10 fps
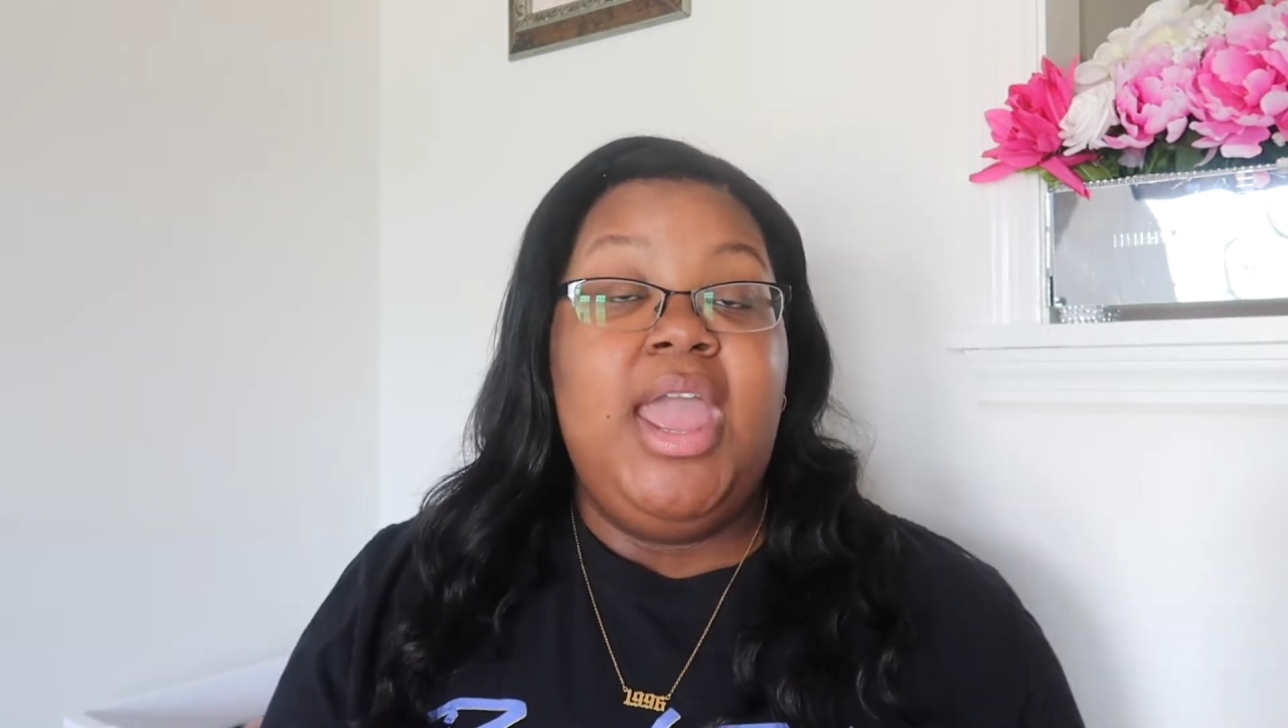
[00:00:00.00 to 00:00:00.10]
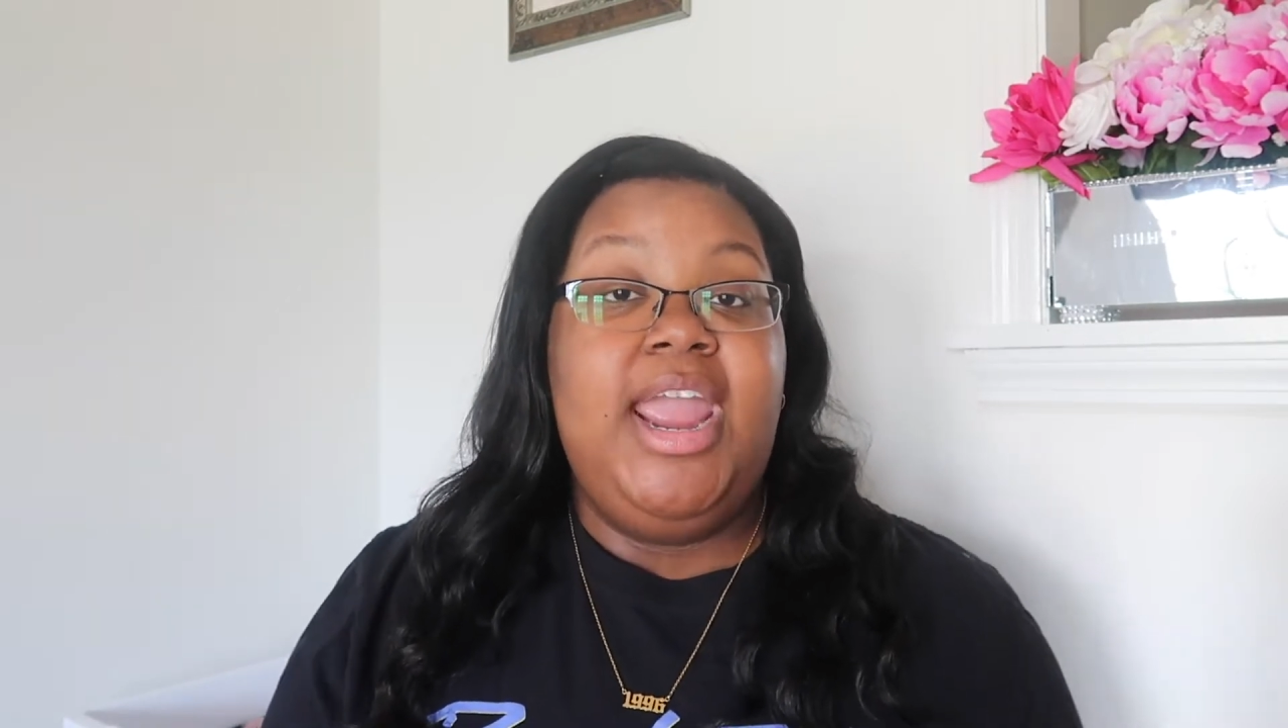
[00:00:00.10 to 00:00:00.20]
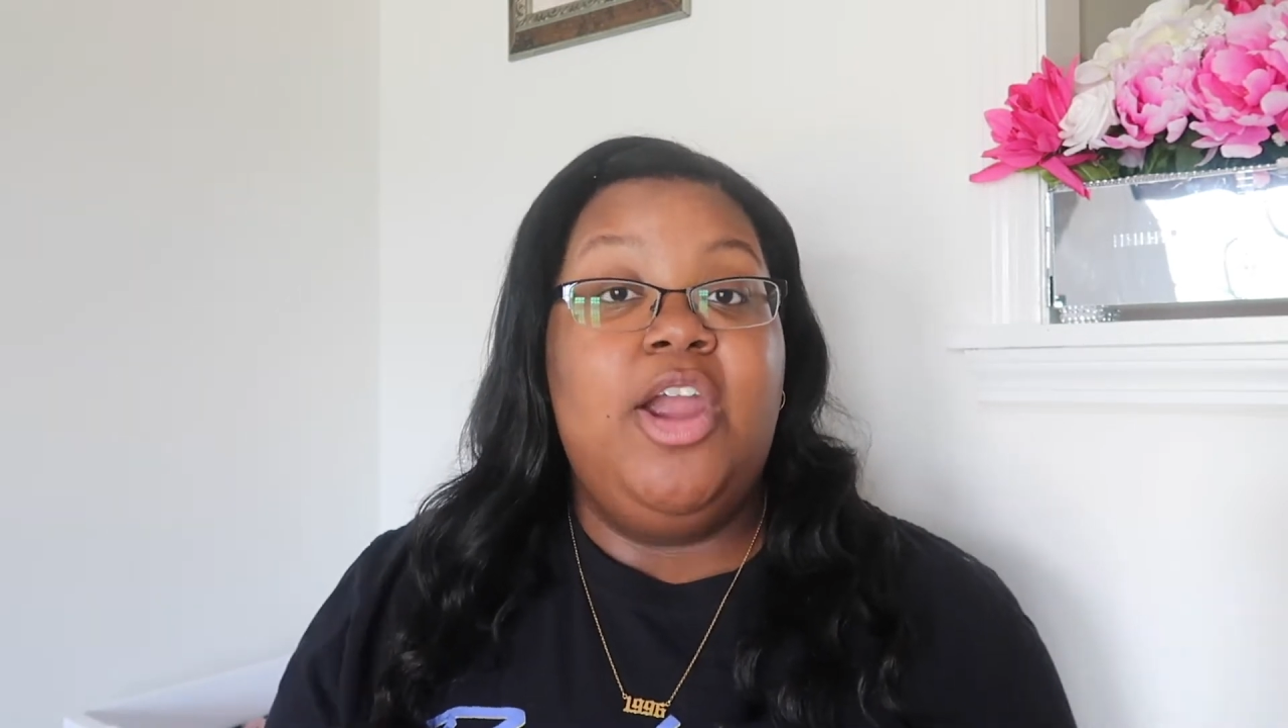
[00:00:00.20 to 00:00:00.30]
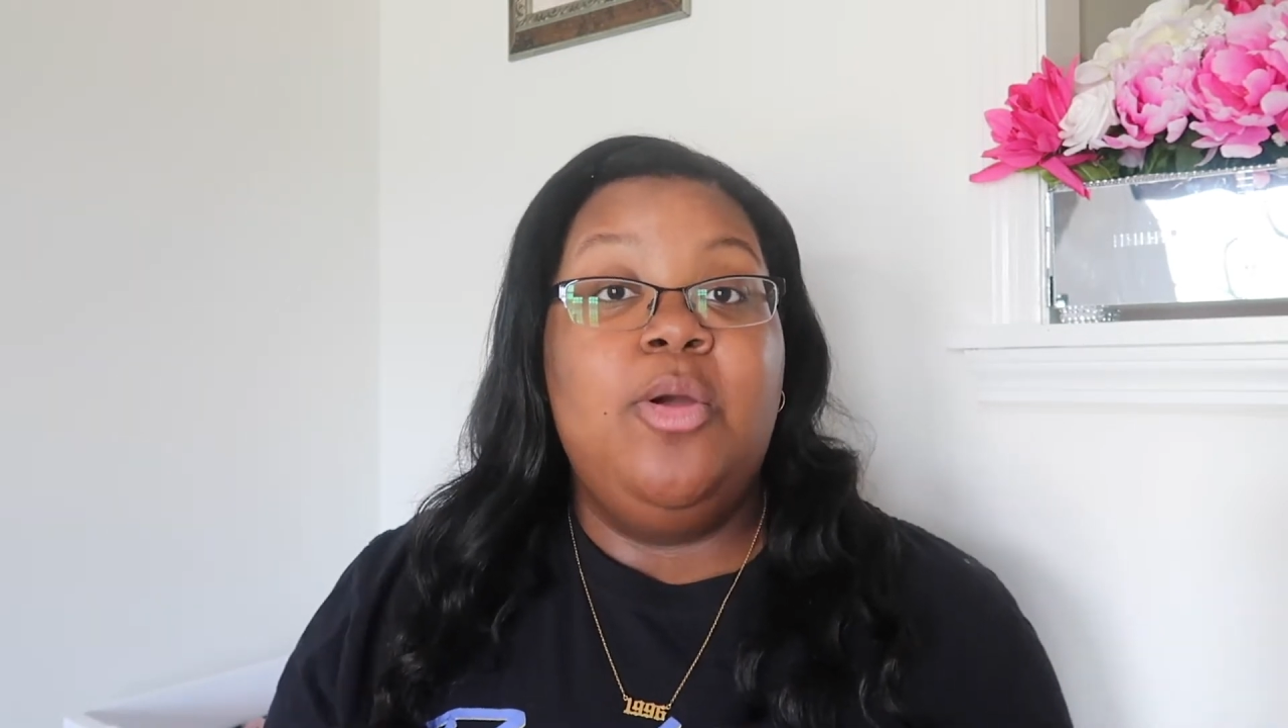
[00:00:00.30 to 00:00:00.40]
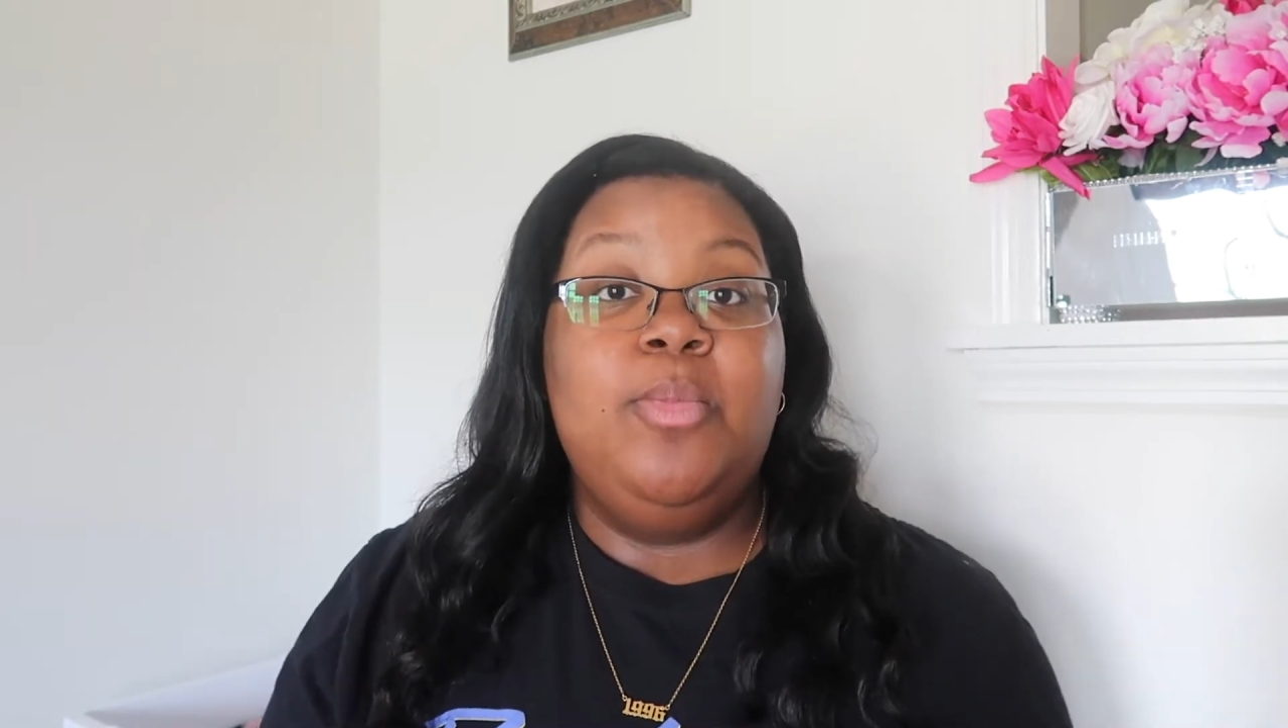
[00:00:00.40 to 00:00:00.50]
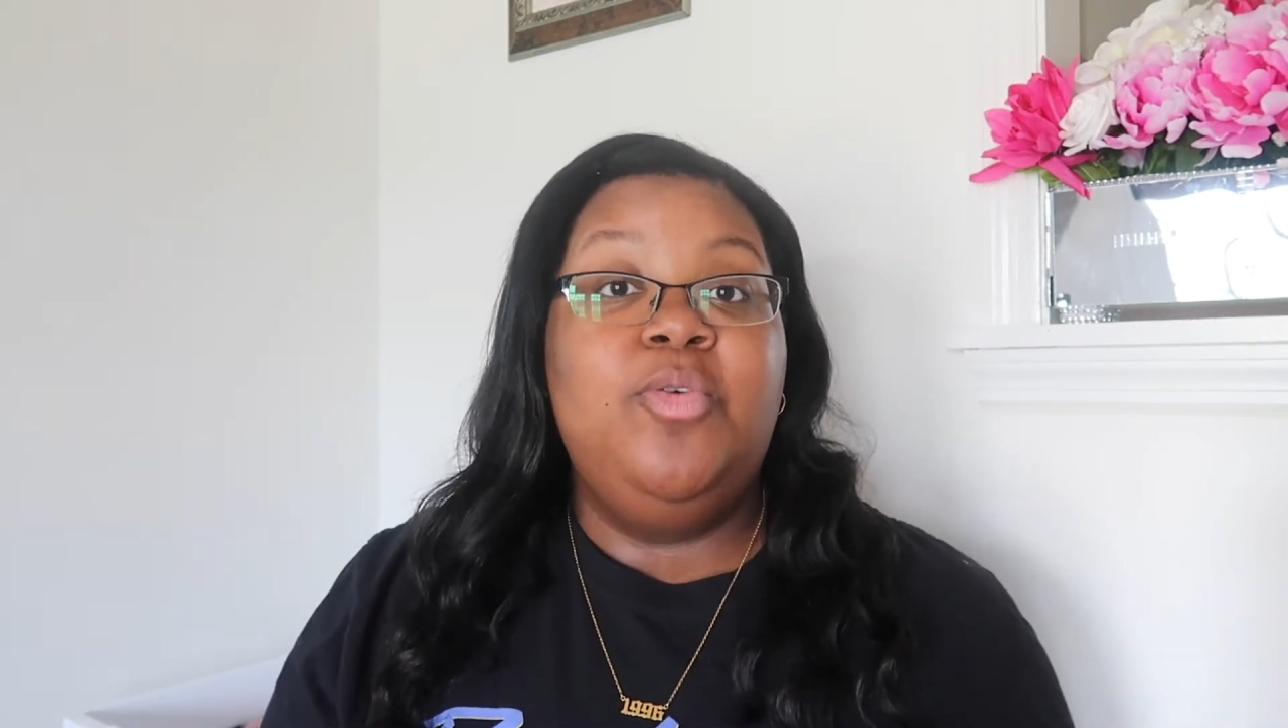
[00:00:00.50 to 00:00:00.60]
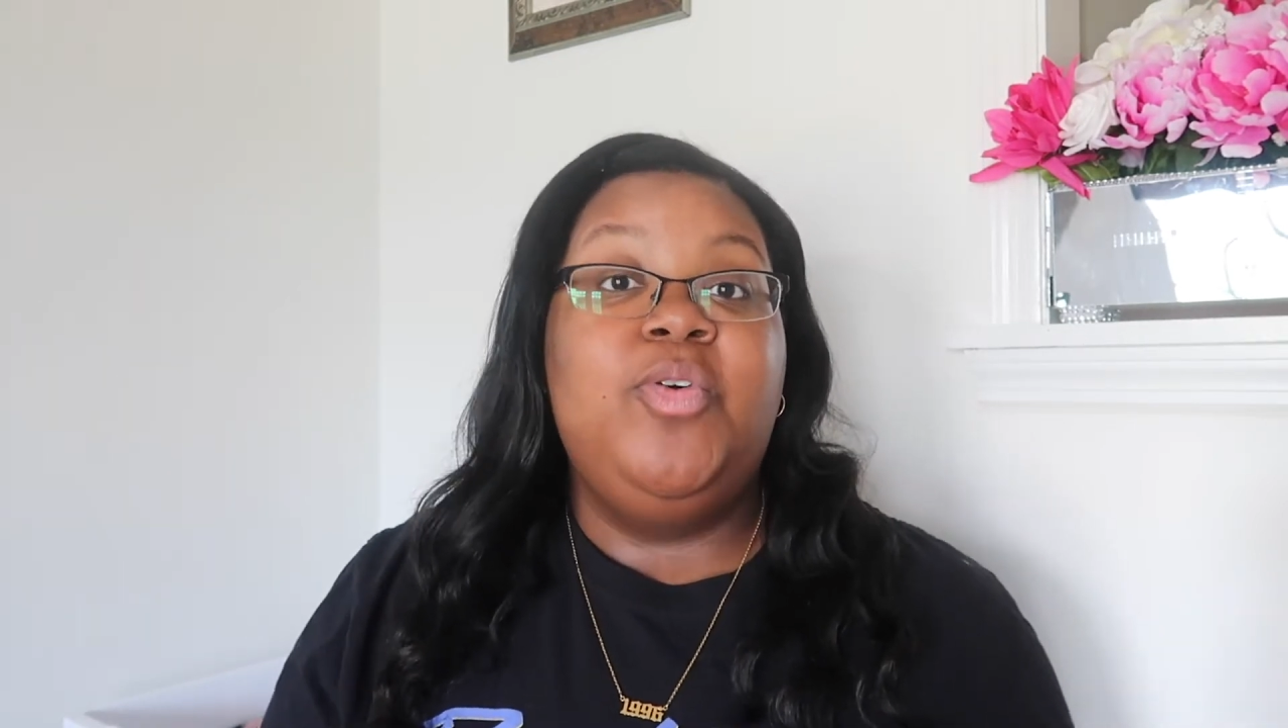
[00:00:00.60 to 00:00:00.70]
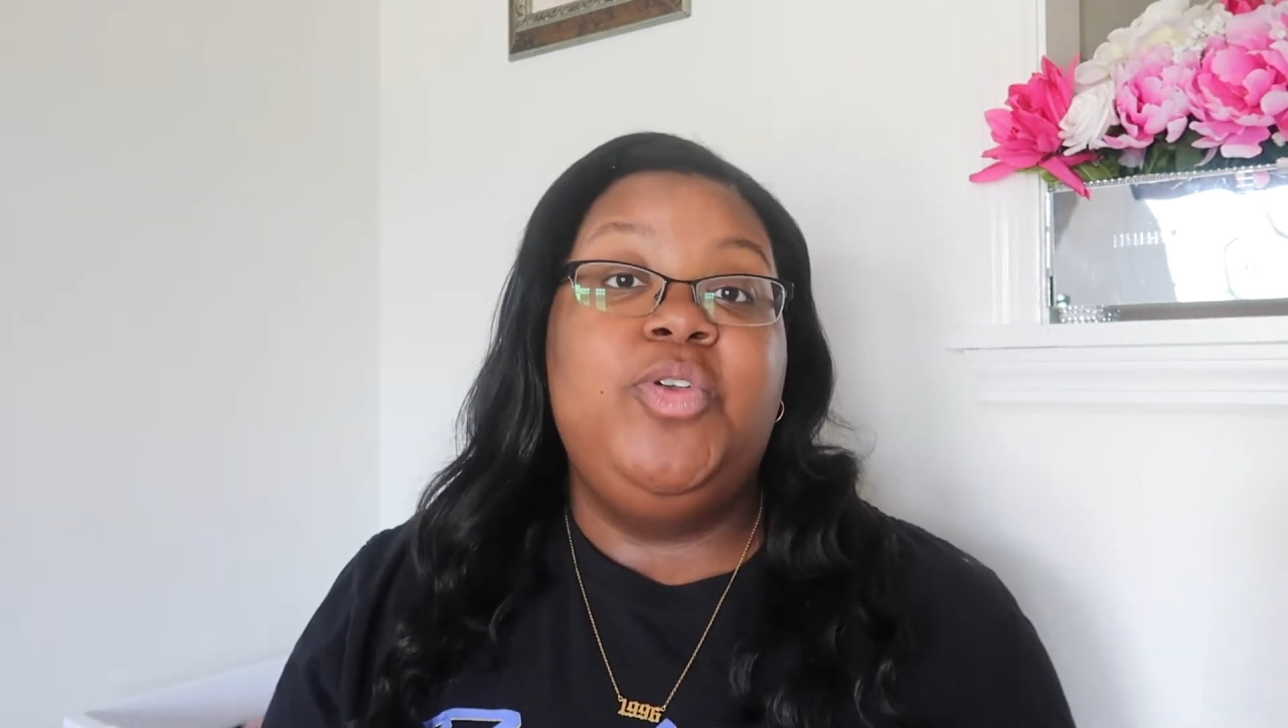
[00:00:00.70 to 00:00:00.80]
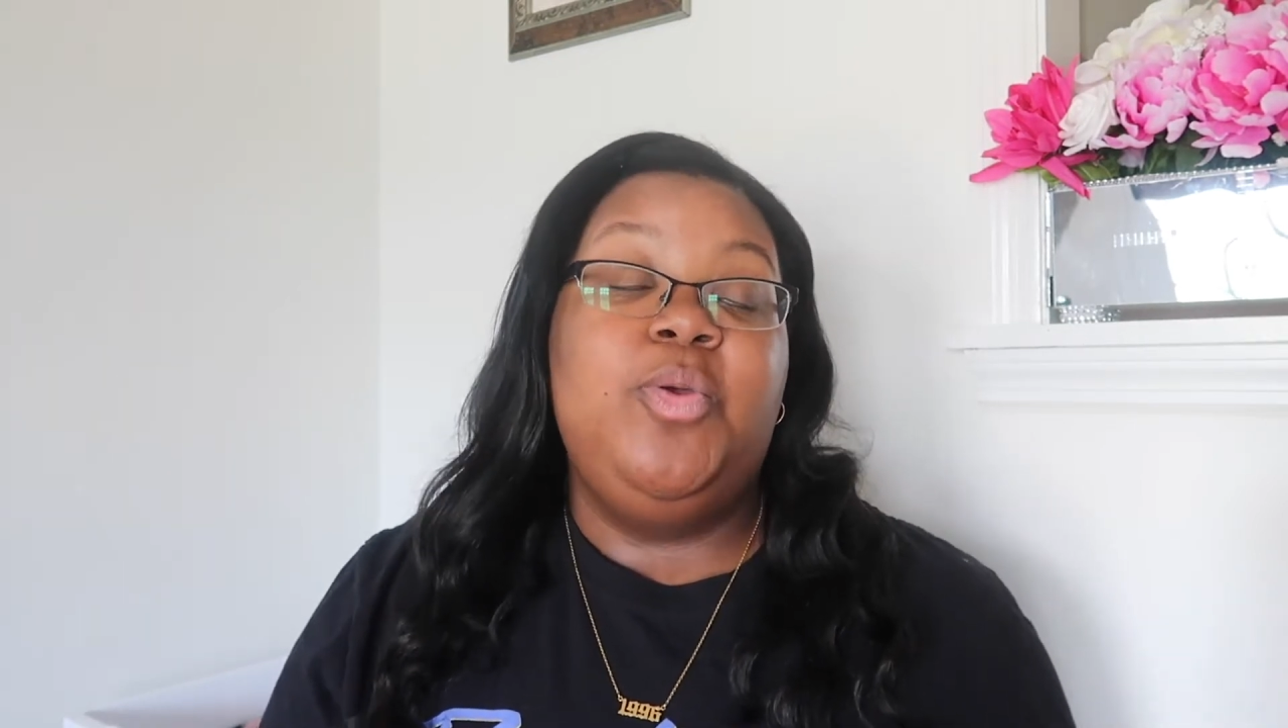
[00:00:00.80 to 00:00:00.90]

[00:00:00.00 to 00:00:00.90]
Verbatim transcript: hair removal.